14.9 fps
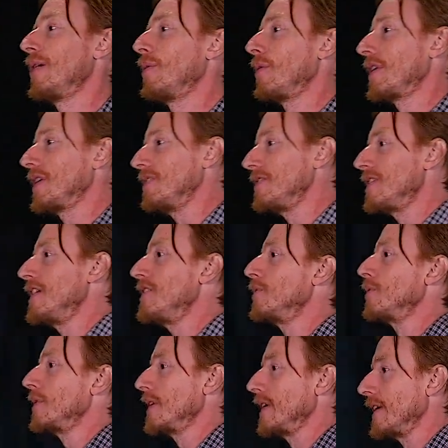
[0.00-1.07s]
I will
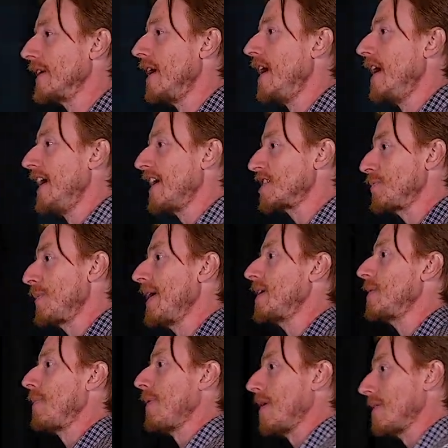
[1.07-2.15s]
continually
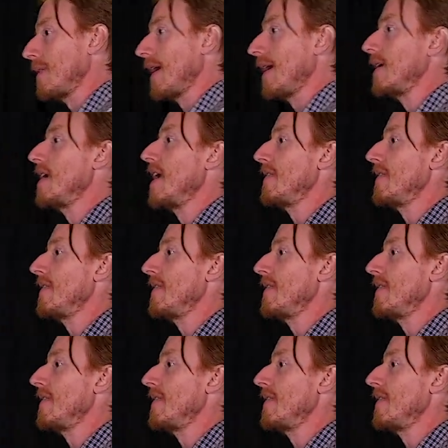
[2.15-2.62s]
expand upon that